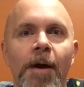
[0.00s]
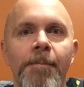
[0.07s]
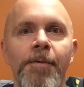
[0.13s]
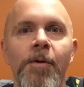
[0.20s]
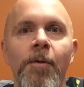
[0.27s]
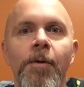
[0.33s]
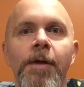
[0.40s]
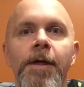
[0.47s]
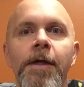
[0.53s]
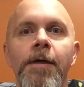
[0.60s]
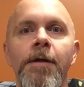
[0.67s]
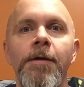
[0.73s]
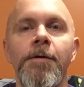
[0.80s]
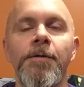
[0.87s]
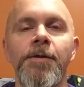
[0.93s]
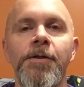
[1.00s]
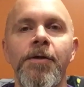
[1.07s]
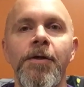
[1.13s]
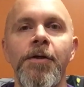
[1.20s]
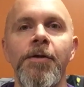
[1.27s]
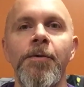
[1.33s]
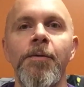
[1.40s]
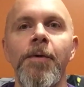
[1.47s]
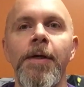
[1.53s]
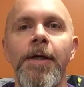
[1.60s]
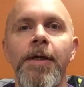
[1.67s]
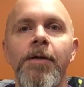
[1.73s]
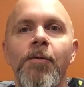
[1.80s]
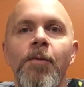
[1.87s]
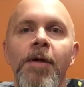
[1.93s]
Papa Gord here. Just gonna do
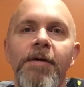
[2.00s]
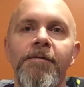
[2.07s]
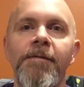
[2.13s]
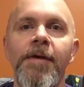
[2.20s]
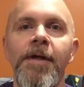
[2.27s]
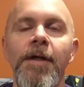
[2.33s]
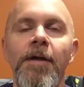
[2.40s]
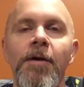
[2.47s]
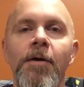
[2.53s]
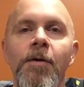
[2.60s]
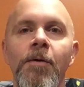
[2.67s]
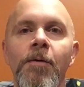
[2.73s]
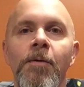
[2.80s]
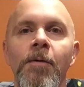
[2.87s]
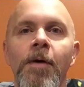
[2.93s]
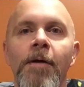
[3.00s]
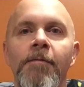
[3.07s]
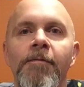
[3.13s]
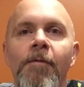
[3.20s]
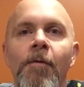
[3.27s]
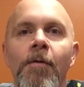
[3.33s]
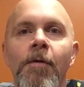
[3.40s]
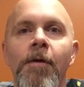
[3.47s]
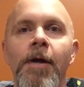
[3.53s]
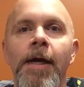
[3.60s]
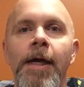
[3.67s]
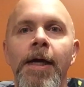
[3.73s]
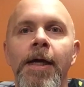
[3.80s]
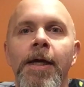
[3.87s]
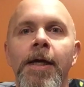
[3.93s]
a quick video for
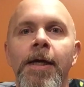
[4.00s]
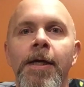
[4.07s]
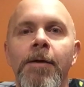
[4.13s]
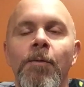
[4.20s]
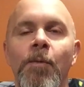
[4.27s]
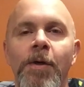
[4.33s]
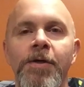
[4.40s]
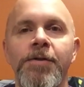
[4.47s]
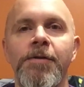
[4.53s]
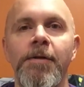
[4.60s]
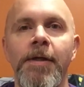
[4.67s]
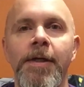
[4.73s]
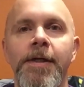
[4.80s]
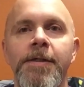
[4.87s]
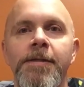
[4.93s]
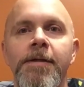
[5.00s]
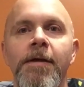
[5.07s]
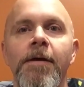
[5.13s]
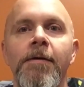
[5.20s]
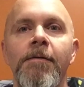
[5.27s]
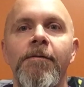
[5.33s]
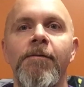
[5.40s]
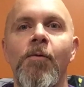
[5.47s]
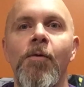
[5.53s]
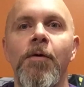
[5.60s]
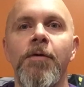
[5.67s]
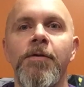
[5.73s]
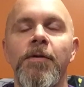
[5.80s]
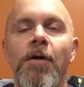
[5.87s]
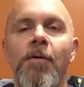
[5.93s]
a wish list
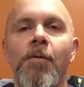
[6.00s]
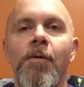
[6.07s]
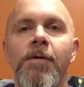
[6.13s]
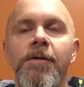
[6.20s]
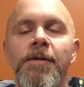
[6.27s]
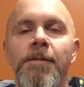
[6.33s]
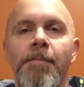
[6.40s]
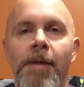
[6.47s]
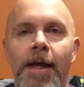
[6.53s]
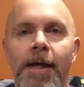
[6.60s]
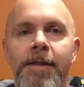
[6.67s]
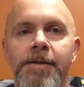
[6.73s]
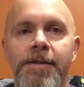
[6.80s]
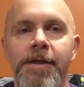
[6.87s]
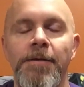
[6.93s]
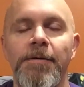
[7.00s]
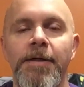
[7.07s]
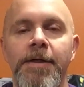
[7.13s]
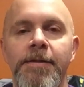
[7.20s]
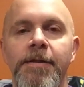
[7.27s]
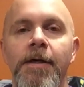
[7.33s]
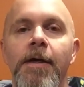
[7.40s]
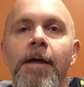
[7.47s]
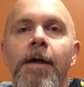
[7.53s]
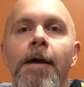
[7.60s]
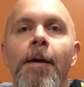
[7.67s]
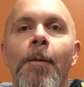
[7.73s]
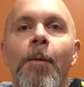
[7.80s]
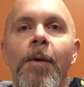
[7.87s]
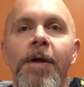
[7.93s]
for Star Wars The Black Series.
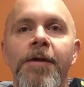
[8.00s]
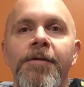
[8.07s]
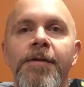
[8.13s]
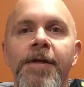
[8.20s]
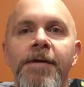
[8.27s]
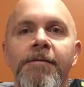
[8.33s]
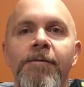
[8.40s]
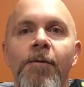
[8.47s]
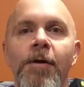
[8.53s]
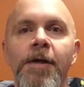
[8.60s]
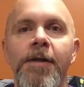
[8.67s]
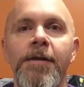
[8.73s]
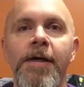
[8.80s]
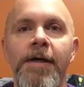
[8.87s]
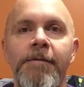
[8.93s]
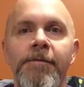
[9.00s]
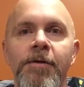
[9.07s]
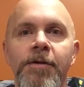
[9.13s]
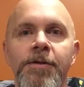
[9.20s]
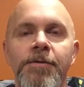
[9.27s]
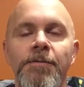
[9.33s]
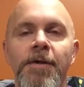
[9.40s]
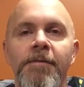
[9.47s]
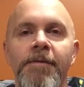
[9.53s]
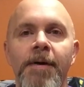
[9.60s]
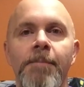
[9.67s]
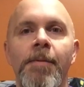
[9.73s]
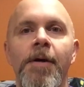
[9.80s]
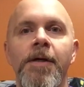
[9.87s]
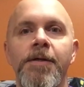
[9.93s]
With the 40th anniversary of
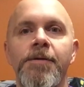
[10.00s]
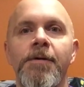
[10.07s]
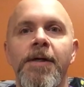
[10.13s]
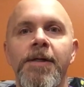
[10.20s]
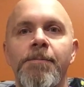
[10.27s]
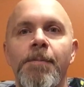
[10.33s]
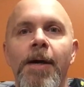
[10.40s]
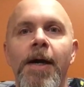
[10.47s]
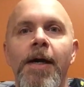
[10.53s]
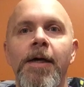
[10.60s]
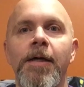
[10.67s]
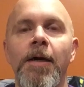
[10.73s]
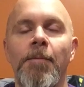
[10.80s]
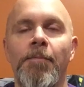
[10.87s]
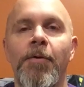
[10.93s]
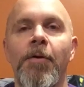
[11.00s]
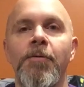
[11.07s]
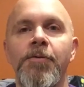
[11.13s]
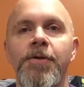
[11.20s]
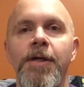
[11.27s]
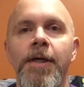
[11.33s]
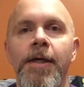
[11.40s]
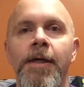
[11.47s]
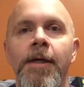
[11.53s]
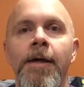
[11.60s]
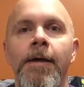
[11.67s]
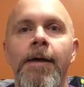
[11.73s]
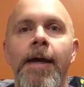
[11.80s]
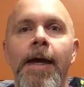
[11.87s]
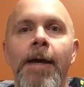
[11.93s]
Empire Strikes Back approaching,
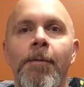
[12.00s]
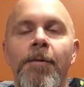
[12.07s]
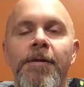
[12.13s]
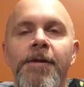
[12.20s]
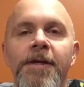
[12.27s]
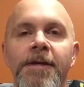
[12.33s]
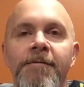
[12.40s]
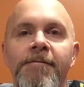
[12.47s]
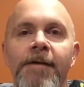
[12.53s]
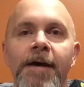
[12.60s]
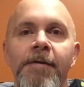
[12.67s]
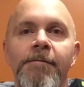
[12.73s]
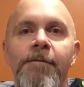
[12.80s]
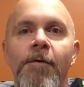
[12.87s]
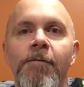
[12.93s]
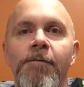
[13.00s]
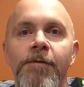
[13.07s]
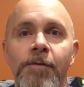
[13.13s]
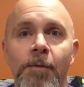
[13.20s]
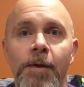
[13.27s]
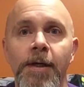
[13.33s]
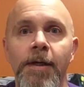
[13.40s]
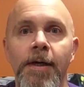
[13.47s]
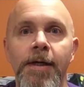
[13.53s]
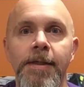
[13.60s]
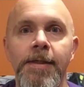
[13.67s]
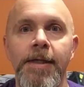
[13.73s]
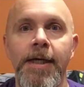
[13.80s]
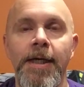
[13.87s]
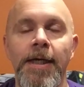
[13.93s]
and with the fan vote for
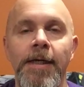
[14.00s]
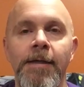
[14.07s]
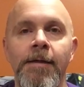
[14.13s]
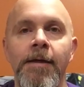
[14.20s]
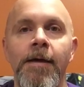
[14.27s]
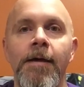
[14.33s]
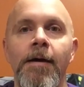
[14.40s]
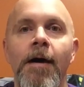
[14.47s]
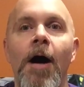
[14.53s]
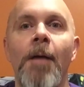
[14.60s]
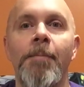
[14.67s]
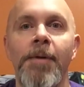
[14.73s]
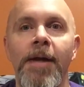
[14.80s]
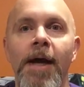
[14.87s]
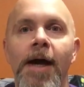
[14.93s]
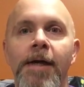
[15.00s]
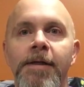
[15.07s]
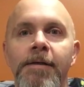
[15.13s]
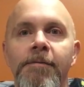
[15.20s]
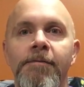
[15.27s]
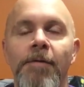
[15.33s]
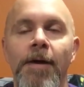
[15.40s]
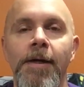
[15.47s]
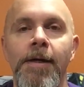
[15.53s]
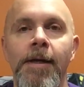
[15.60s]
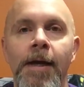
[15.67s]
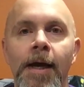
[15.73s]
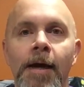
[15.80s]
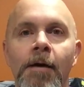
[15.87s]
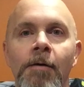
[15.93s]
2019 up and active right
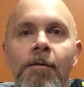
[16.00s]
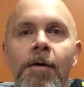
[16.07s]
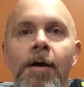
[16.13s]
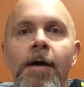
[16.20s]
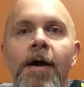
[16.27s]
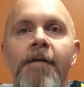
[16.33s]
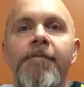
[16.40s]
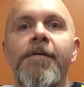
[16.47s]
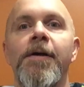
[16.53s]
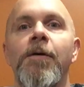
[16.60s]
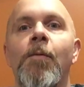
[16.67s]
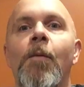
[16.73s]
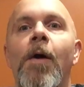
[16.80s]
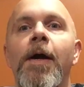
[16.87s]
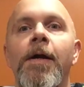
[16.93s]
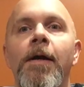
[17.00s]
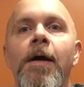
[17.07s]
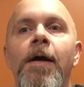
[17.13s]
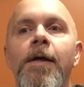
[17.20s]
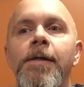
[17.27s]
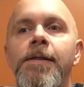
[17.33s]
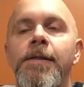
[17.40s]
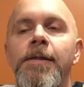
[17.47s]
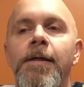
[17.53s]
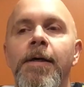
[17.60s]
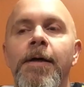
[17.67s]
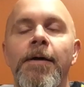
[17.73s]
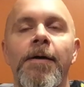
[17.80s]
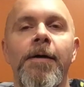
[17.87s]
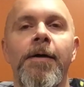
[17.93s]
now, I figure why not
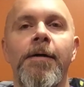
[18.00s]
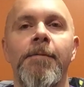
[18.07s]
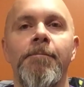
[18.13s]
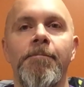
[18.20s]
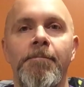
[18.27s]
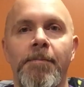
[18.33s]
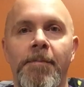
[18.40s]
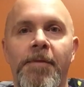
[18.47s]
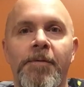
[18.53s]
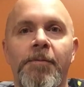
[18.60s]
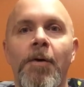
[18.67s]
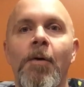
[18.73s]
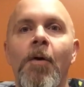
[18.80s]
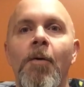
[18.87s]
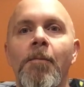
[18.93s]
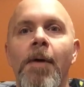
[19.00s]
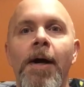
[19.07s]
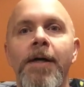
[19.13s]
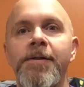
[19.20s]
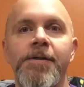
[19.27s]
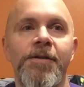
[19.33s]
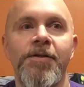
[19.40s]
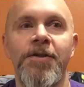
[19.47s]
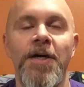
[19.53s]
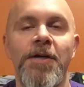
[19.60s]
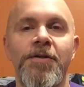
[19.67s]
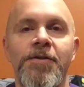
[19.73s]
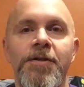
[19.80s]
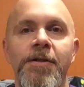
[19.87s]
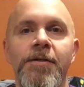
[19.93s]
throw out my
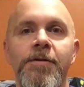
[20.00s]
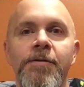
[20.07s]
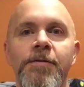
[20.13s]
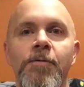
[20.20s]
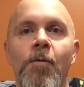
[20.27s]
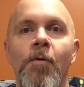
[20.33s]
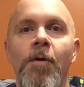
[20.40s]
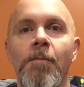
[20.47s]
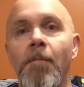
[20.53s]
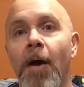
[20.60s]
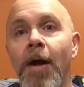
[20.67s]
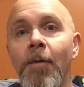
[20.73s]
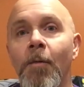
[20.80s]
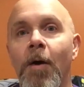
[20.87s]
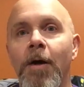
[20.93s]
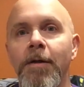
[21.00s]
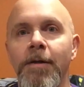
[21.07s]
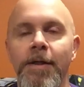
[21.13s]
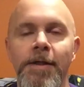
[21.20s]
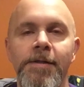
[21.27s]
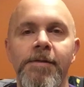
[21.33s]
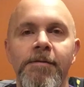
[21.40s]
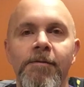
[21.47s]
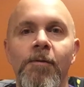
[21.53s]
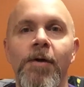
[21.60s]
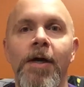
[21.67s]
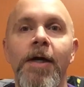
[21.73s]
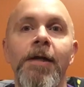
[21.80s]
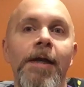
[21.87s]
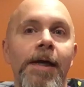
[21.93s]
suggestions or my want list of
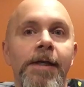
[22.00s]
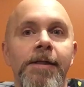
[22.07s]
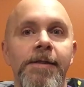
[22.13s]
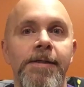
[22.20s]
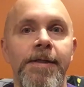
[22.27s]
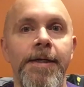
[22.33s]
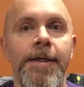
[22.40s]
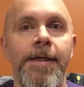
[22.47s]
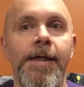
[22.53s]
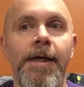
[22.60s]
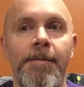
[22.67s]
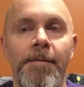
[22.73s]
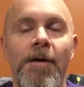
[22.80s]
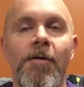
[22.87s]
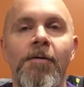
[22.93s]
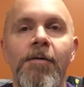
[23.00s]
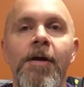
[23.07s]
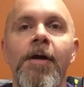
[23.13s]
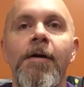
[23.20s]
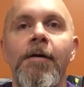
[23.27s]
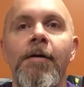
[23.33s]
what I'd like to see come out